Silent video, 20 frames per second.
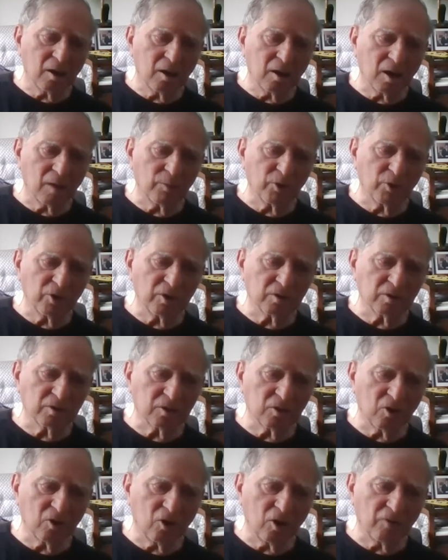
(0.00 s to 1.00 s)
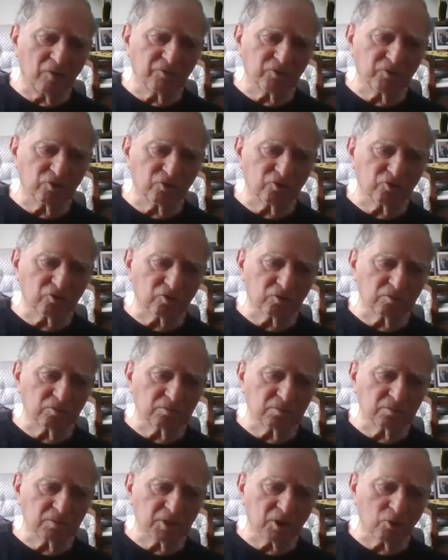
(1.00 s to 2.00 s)
Armored Officers
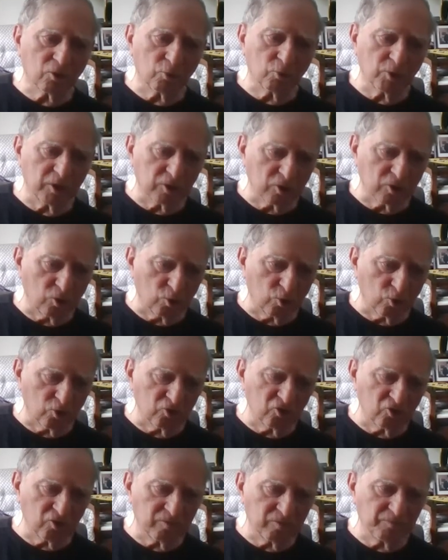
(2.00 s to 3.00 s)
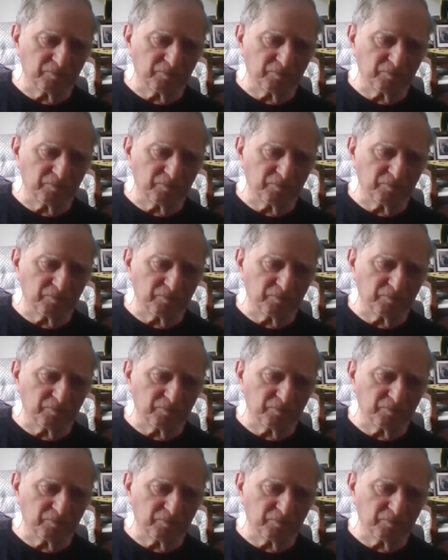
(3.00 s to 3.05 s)
Career Course.